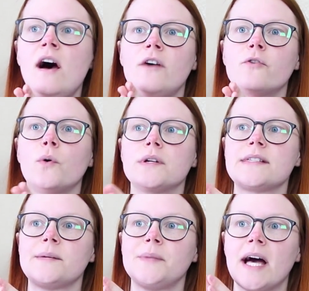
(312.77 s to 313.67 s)
Of
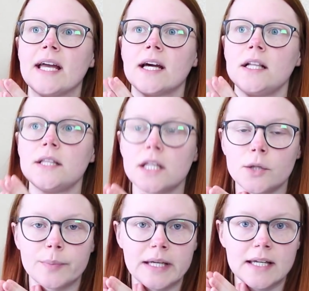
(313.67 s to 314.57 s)
course, I'm like a
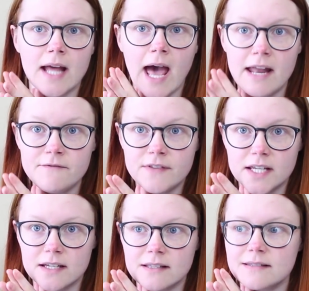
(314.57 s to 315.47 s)
little bit
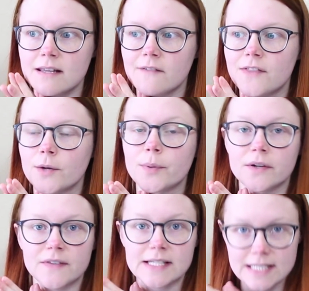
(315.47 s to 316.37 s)
envious of their
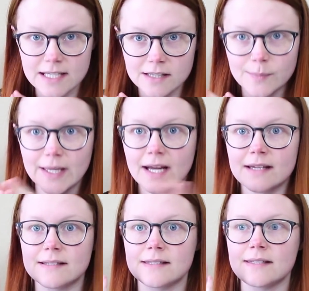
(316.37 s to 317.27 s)
perfect teeth
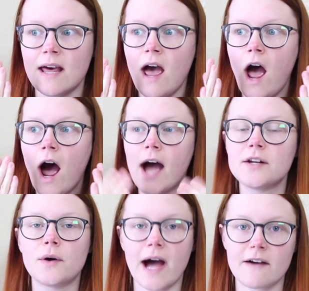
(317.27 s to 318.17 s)
because I
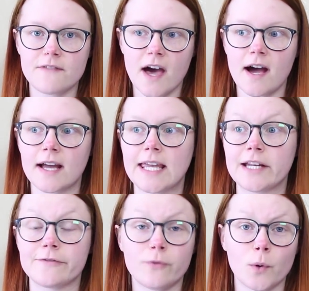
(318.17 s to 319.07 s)
don't have that, I
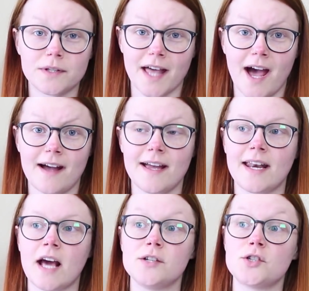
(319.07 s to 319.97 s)
can't afford that,
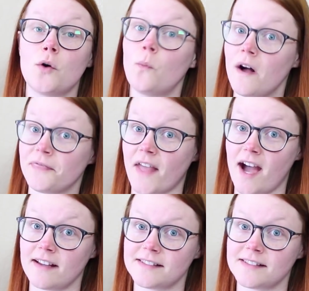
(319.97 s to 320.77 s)
and I don't want that.